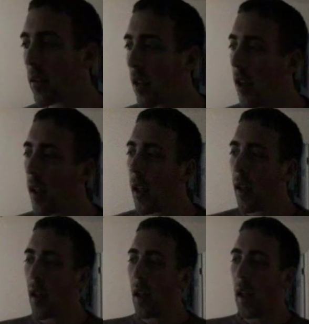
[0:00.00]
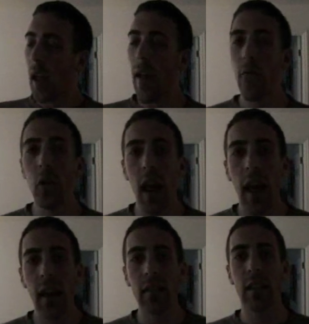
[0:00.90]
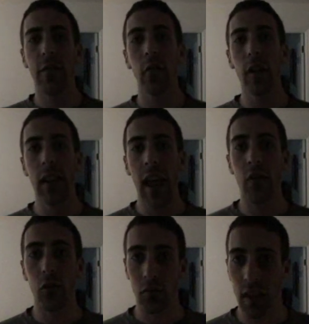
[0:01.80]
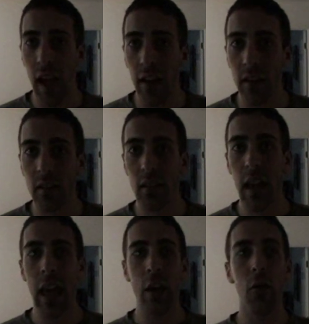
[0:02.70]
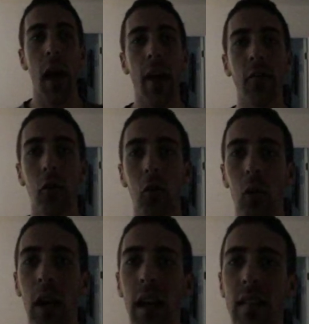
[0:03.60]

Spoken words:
Because everyone has different natural talents, and you have to